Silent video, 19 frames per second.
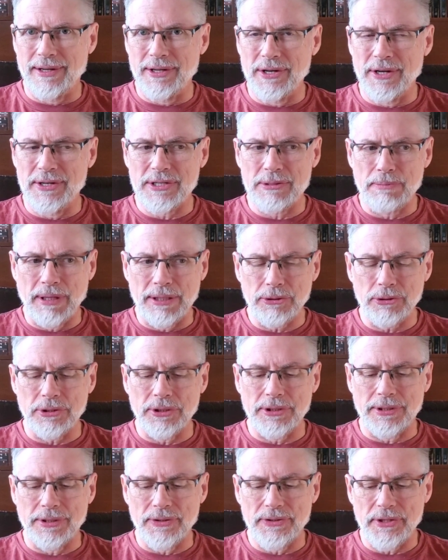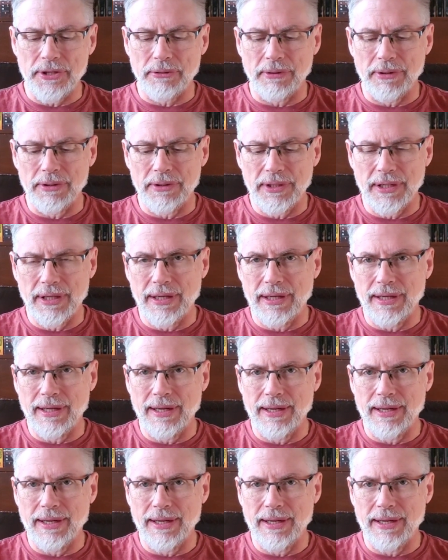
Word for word: uh, especially considering D.D.